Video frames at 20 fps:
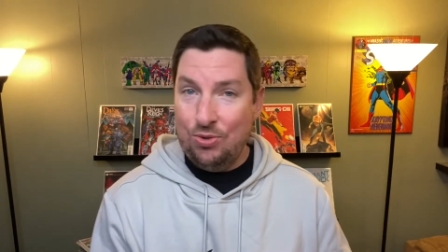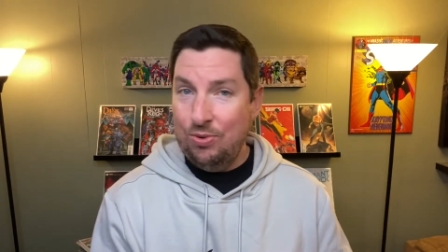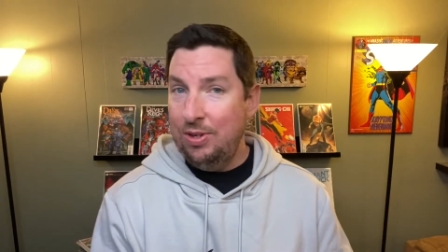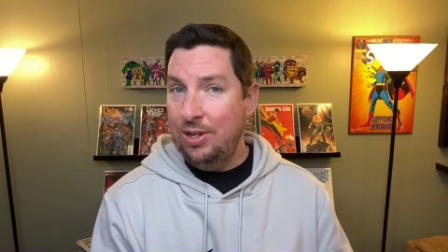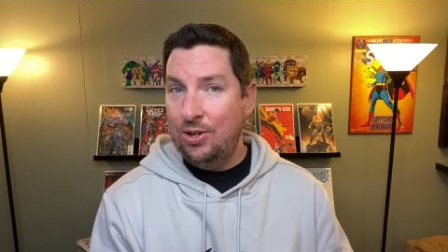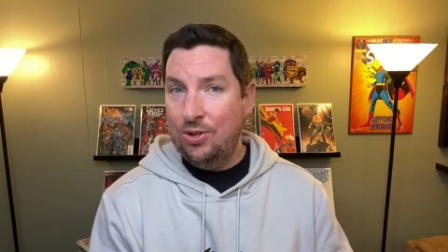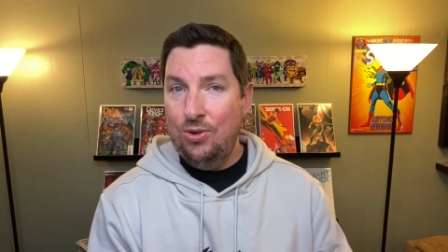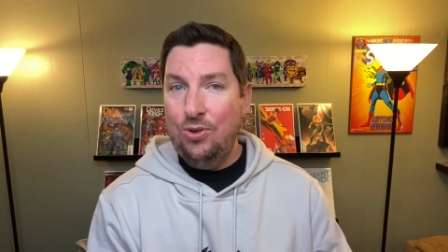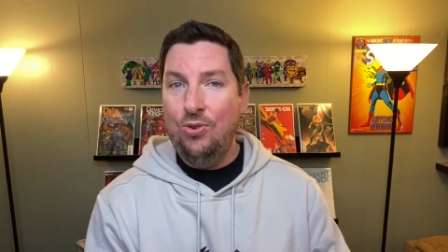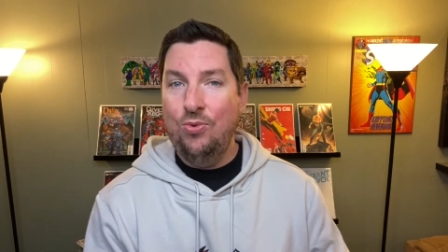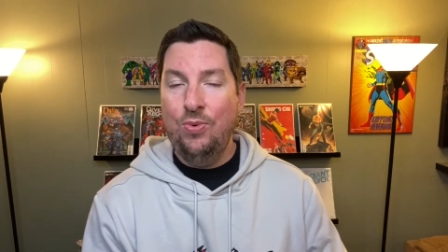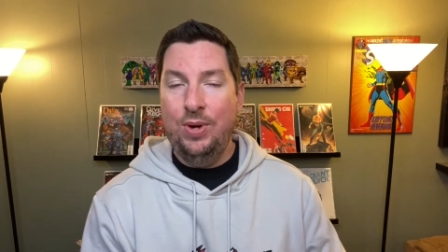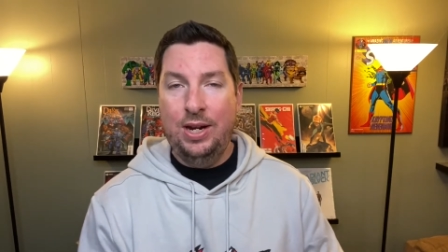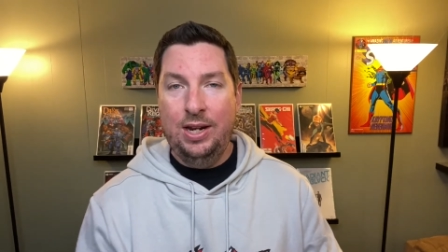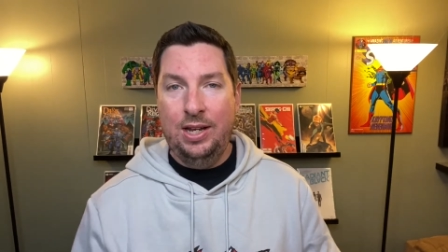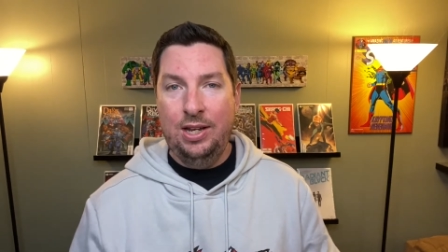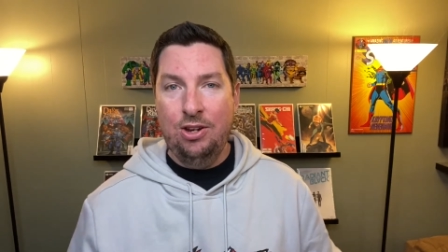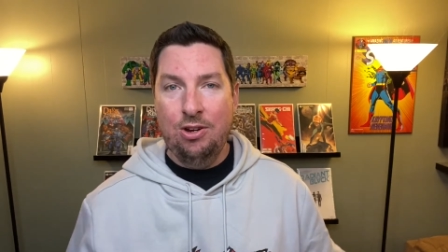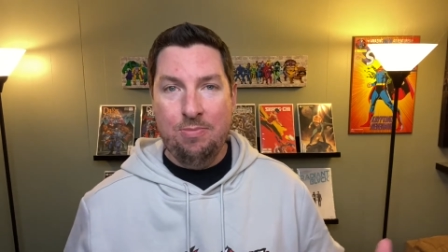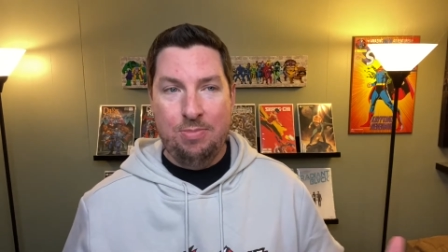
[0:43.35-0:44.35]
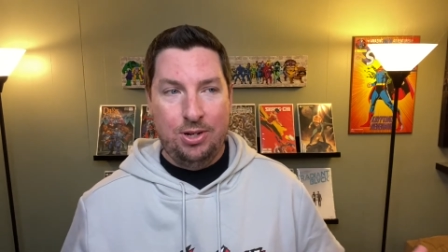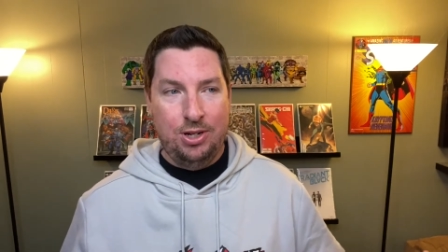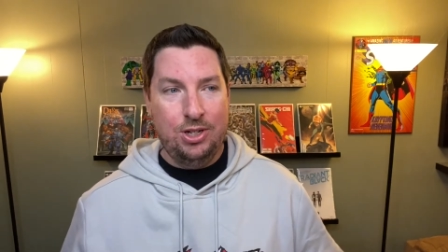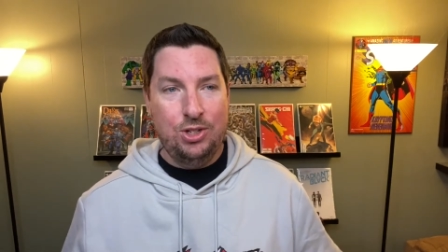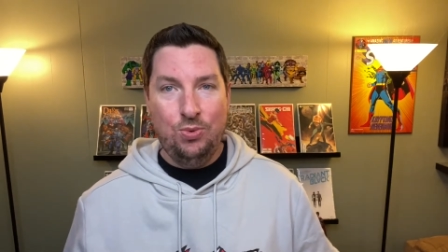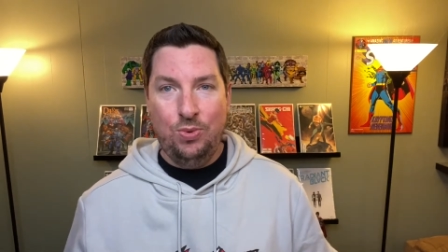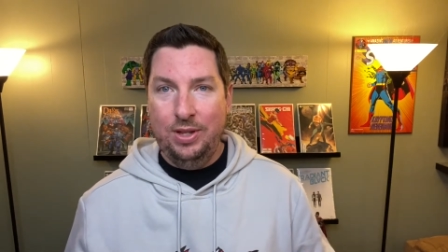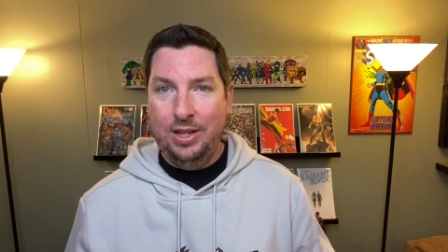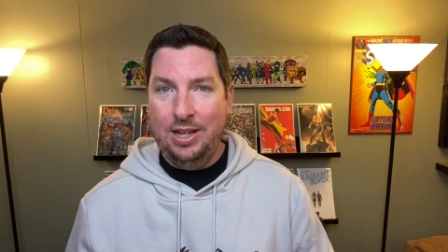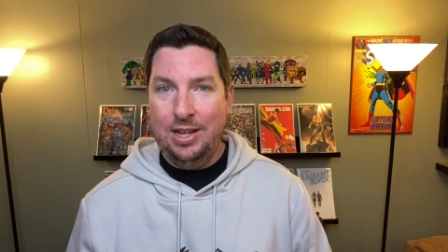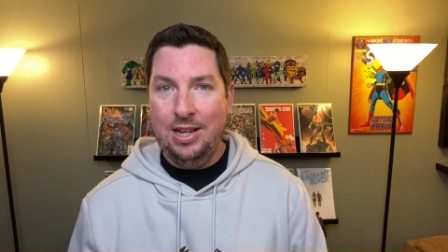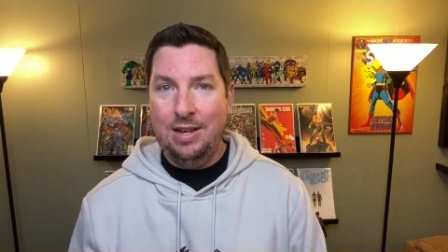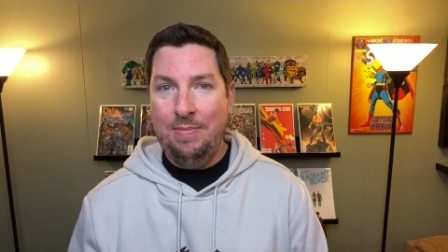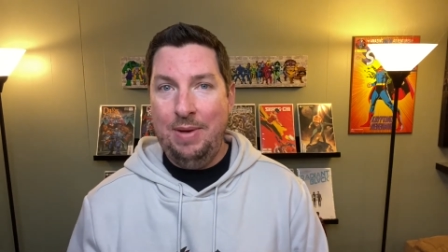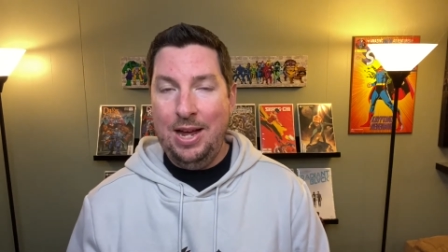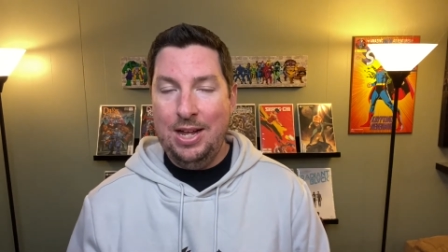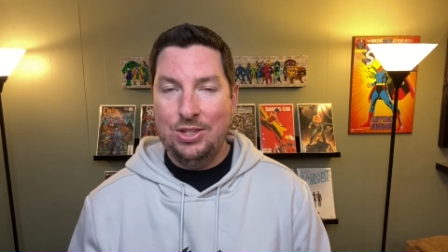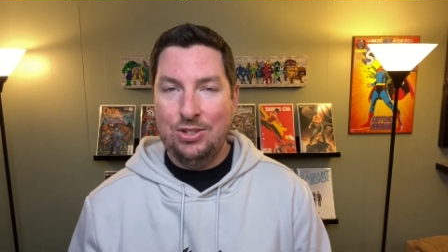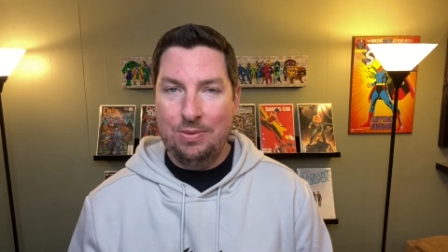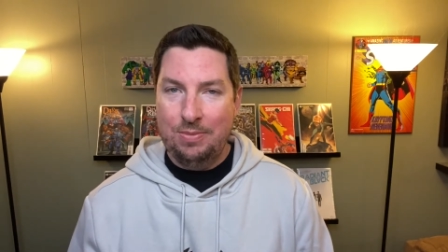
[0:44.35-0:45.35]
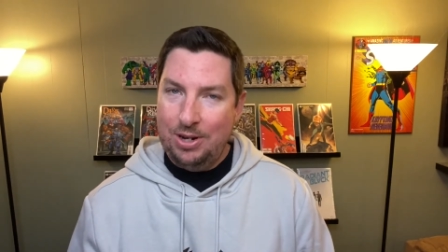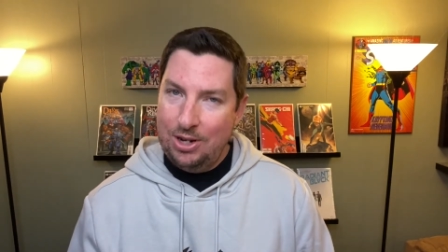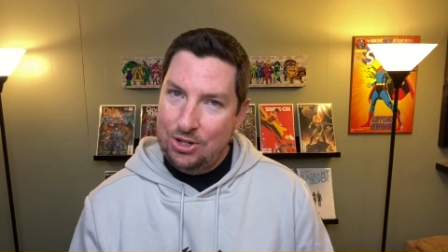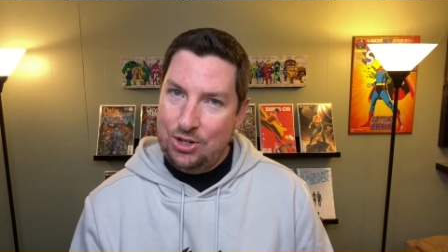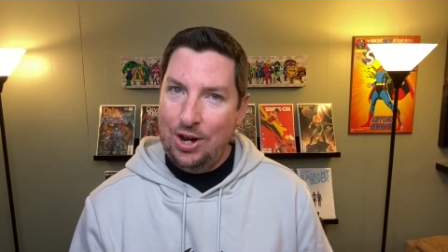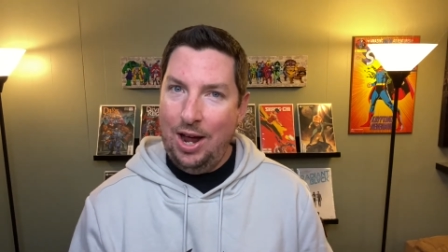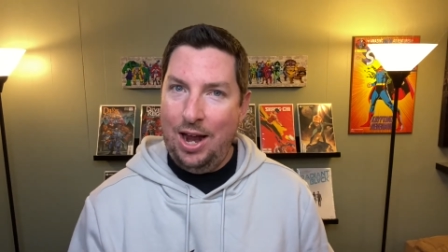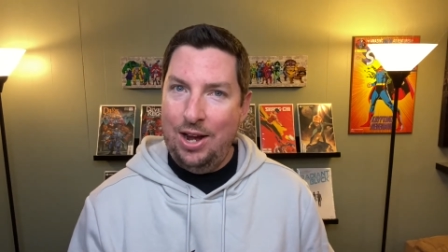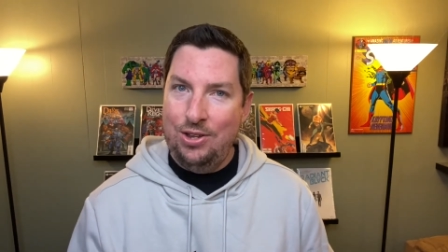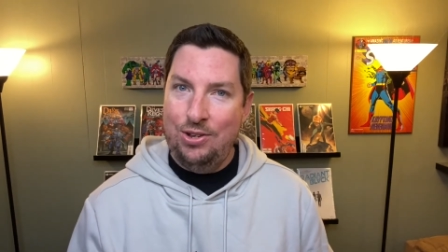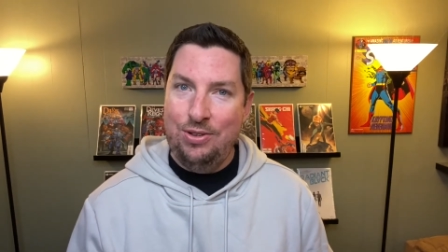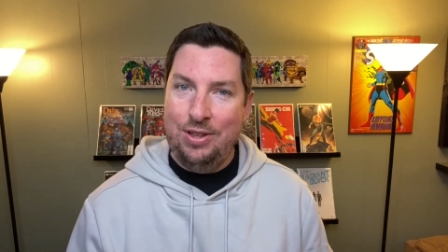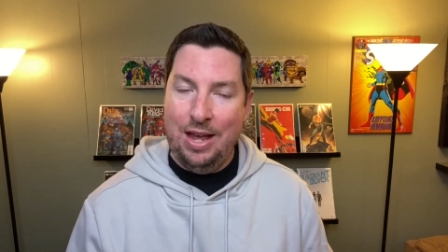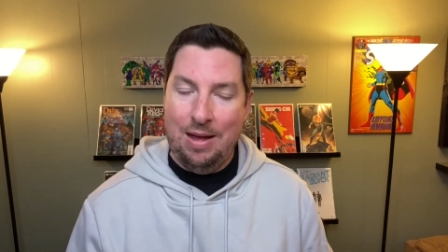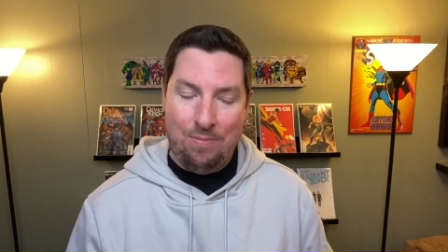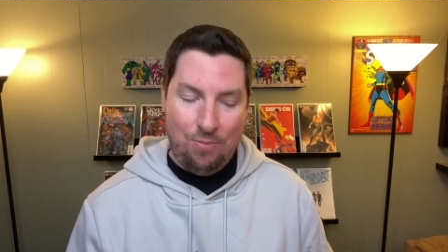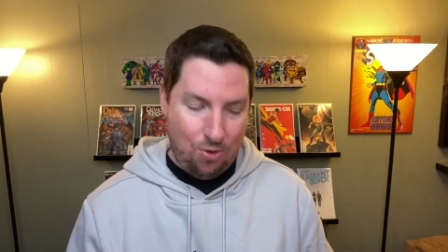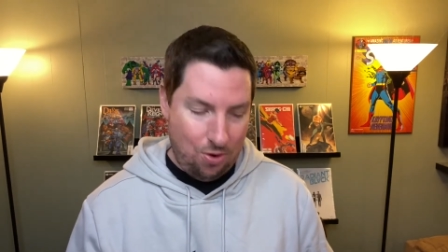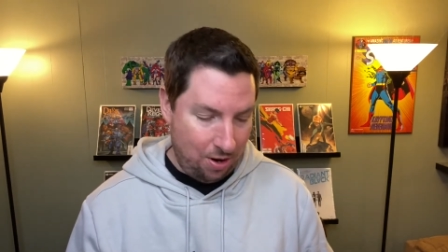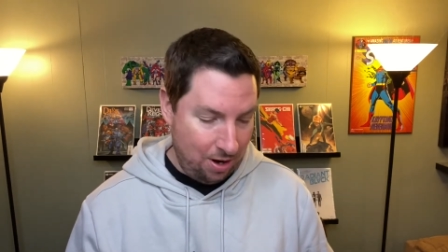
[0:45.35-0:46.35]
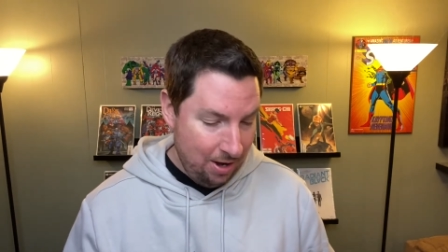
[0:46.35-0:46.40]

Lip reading: really cool reading your books when they come out. So I'm going to try to do that more.